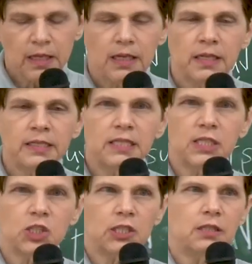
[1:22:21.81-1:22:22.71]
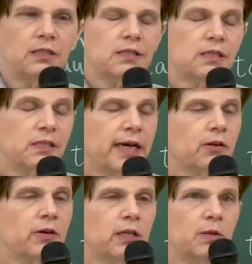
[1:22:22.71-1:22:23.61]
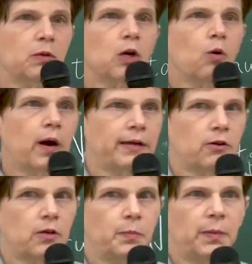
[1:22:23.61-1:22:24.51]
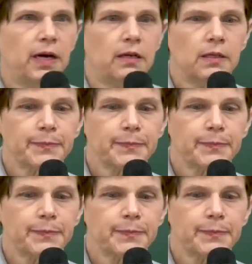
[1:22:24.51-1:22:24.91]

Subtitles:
In addition, this is not going to be required, but